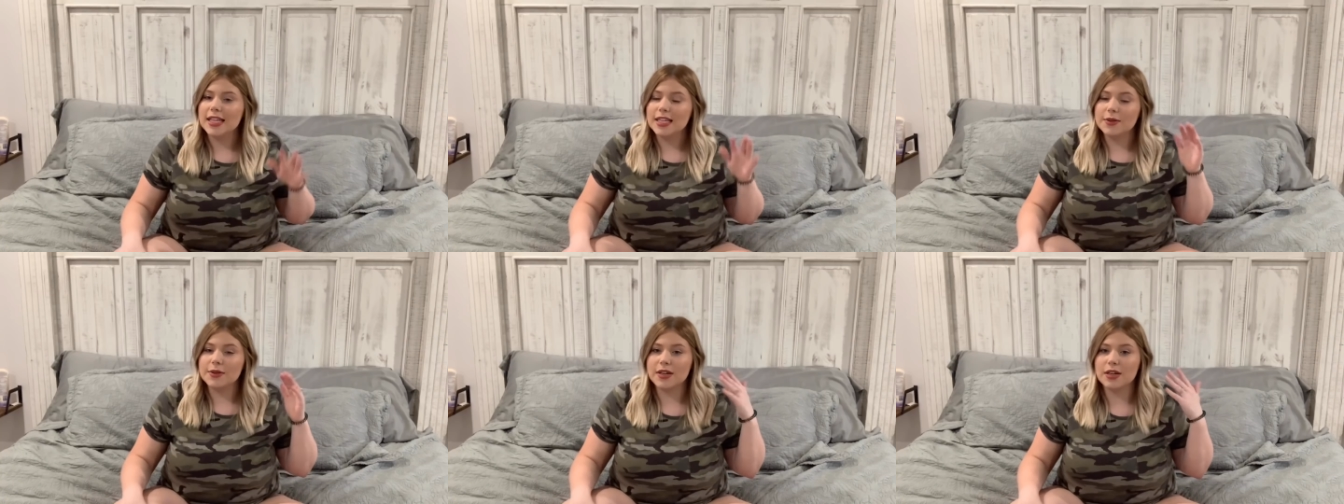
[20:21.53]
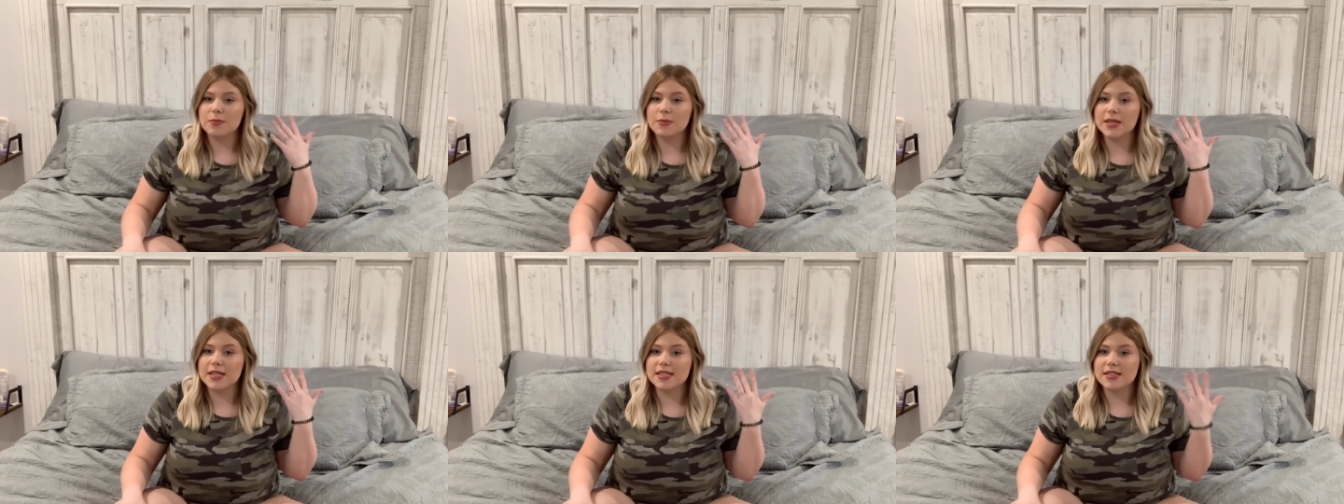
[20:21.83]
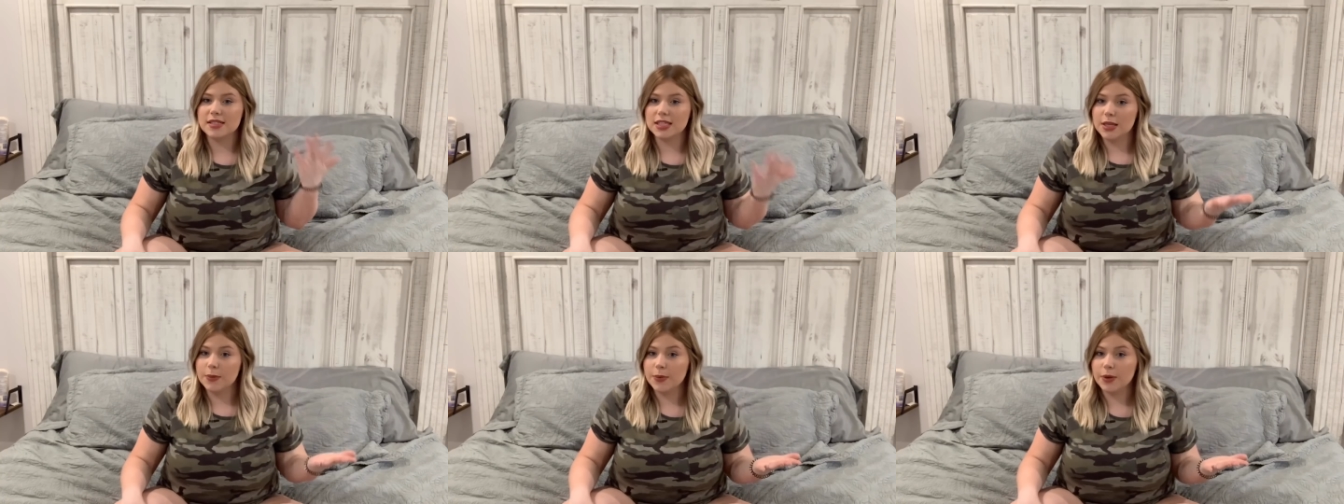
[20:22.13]
recommend
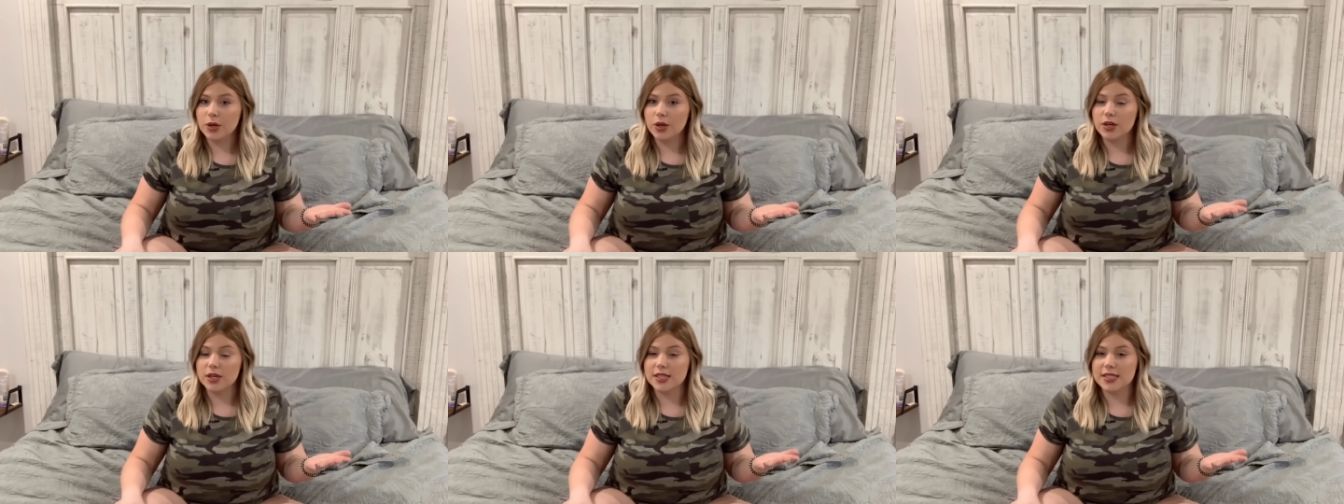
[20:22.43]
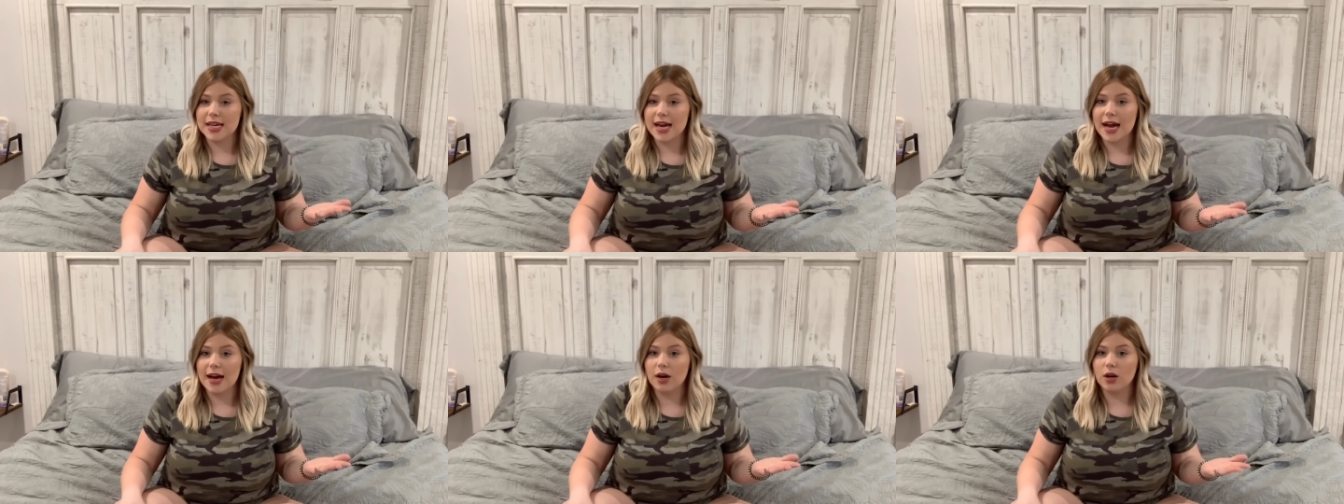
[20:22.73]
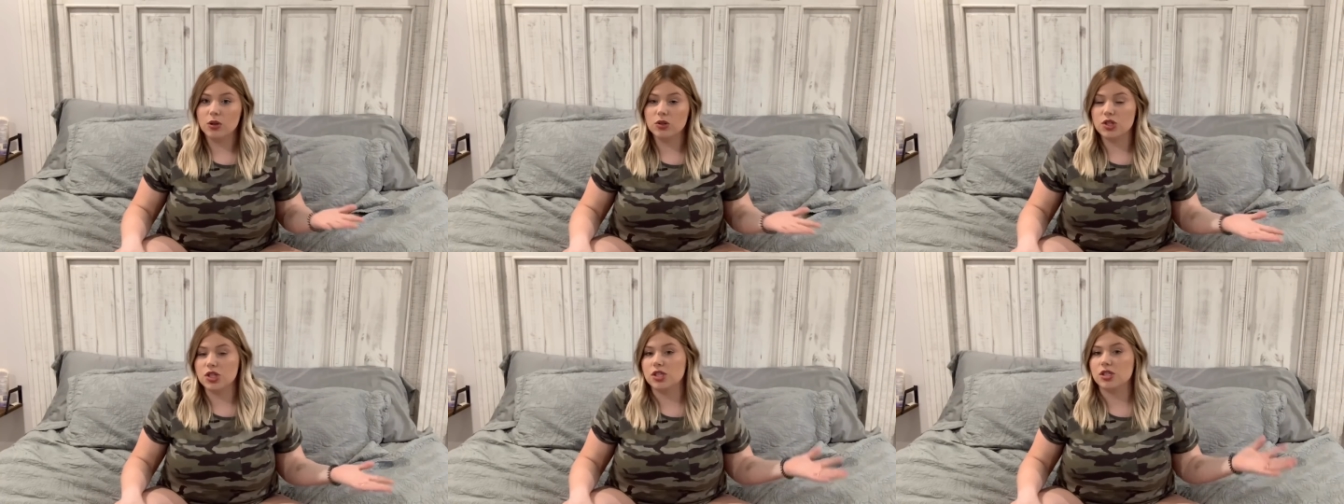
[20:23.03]
sleeping on a towel
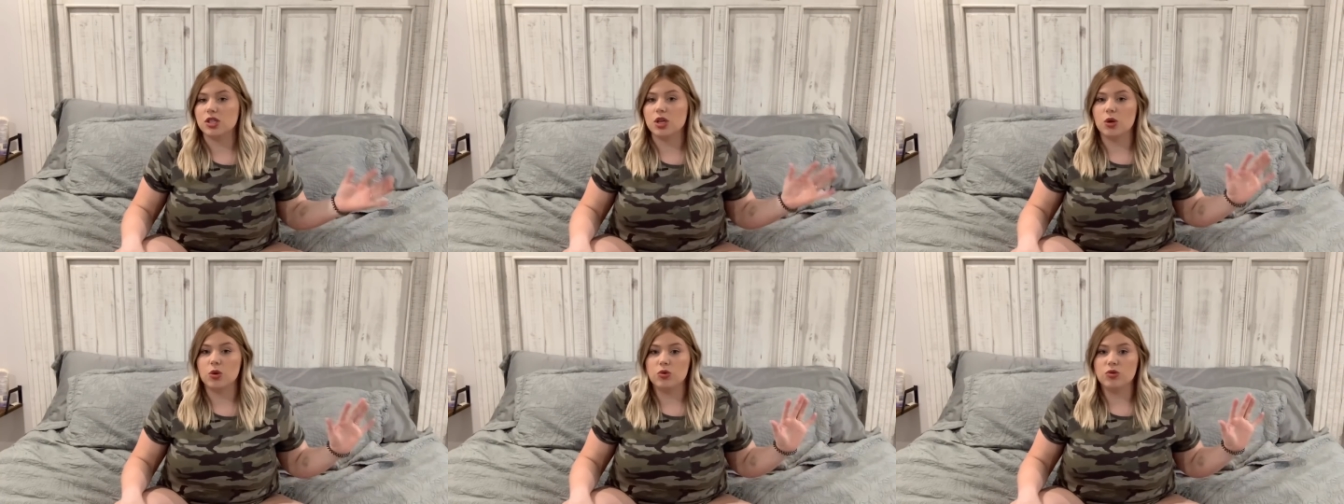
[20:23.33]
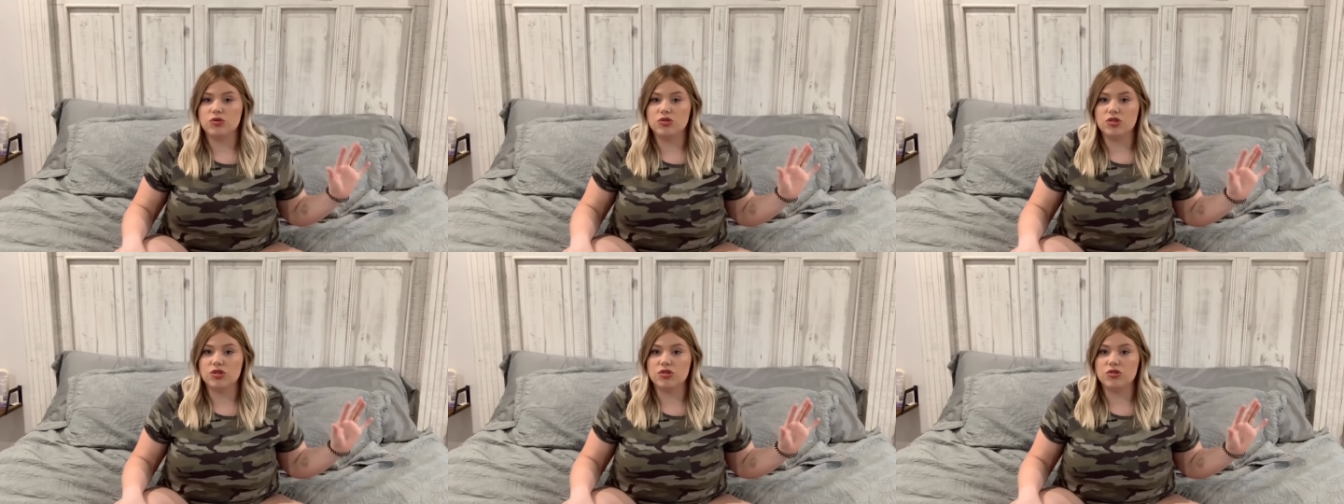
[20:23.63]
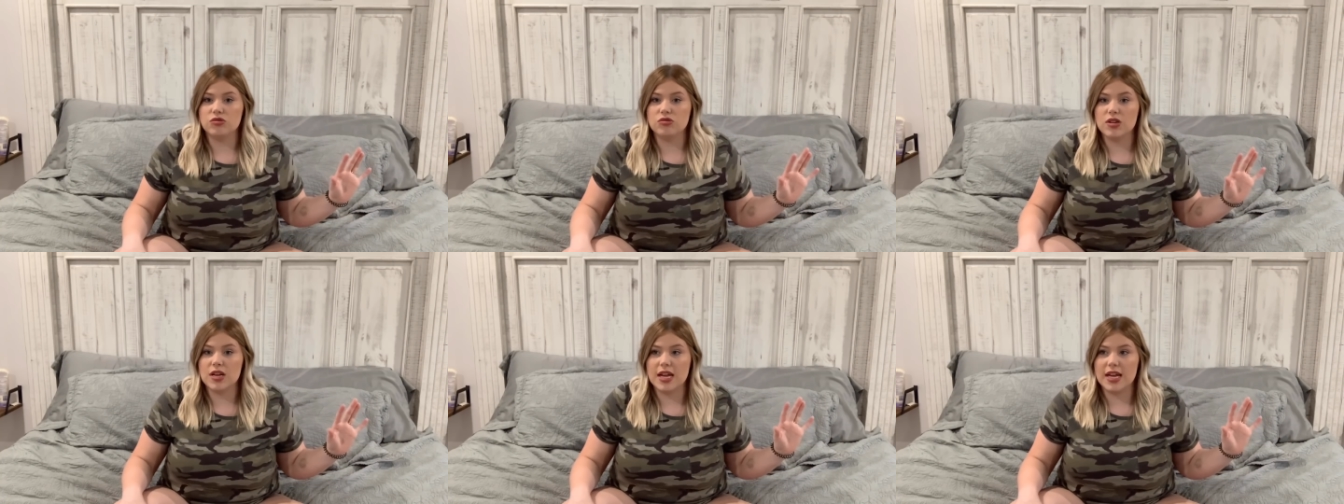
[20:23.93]
just so
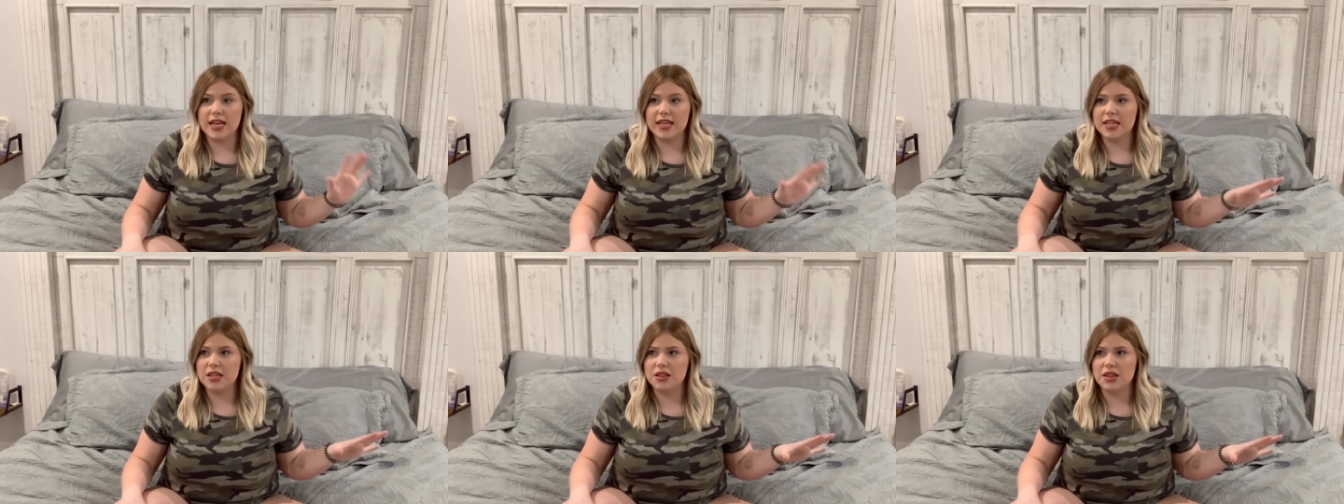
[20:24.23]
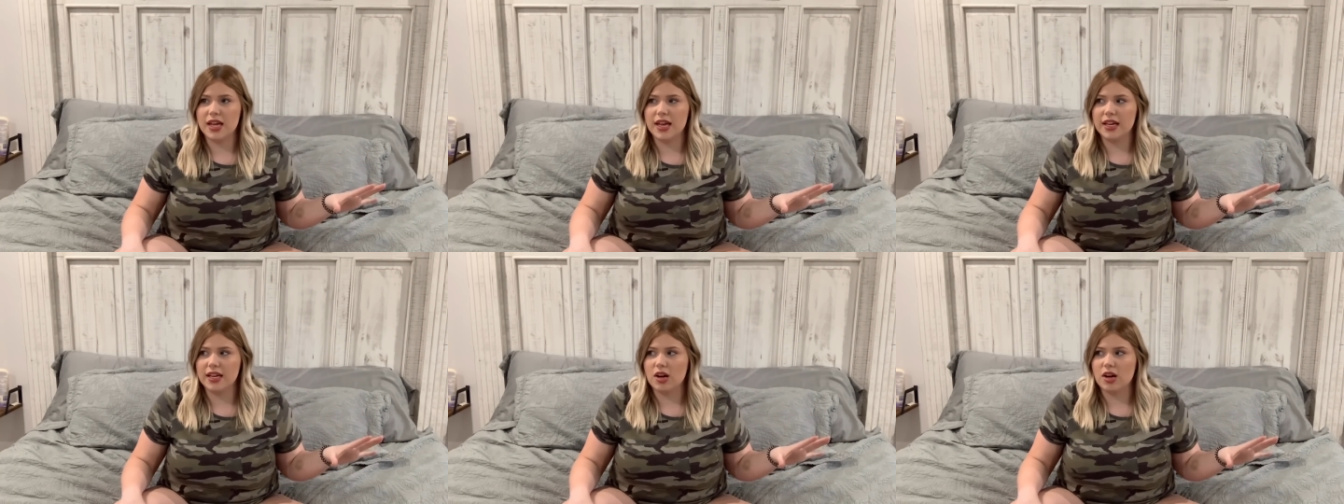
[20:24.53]
anything.